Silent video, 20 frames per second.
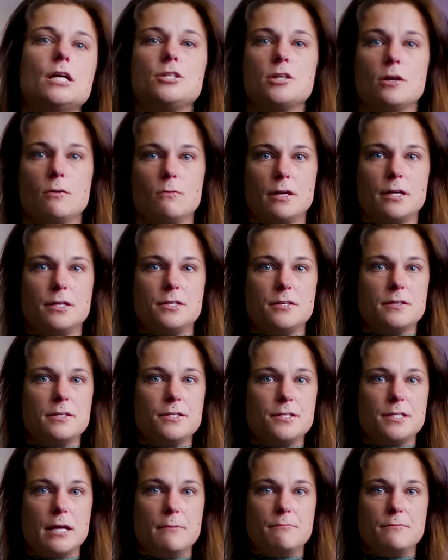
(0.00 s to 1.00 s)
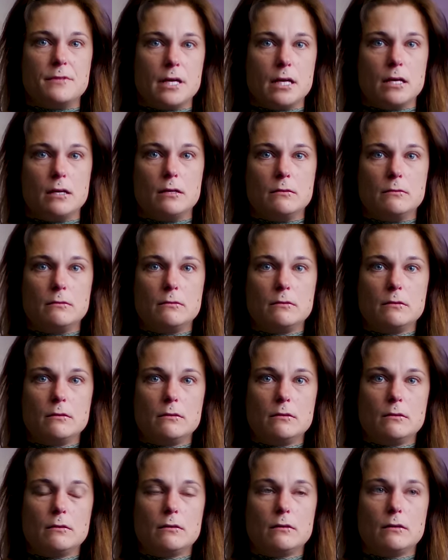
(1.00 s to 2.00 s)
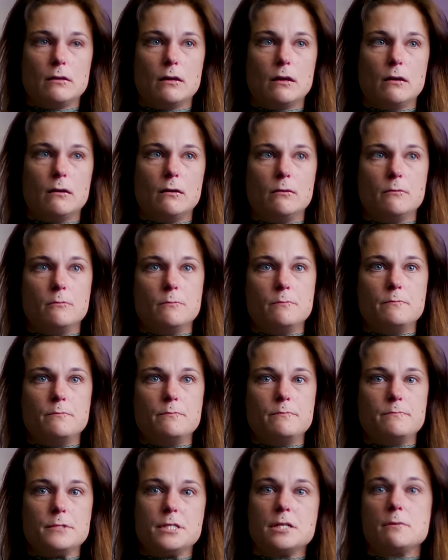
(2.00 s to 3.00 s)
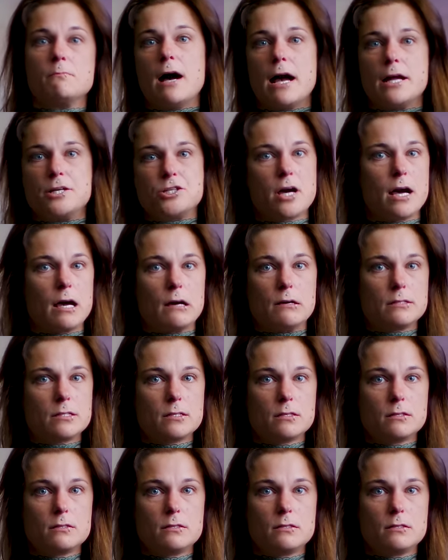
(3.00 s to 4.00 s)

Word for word: don't want to do the same thing to my child.